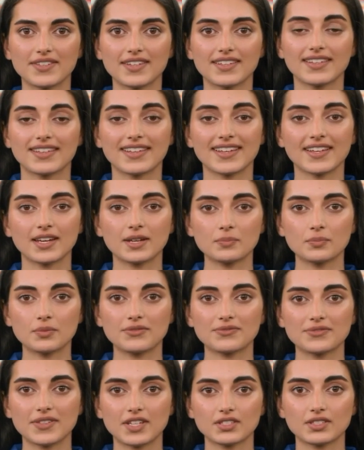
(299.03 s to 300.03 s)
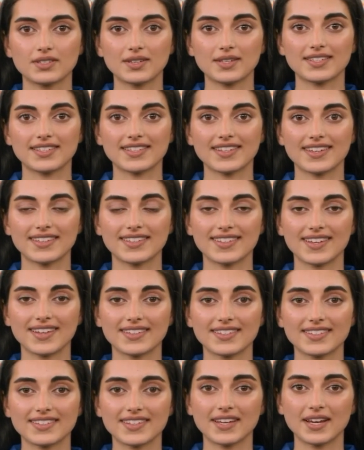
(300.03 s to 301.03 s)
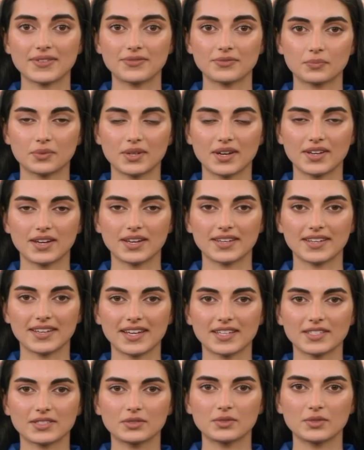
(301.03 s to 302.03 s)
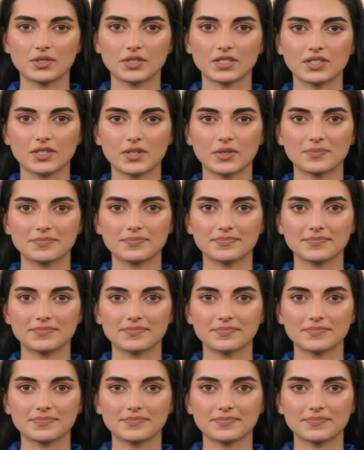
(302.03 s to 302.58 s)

and seeking professional assistance, if needed, is crucial.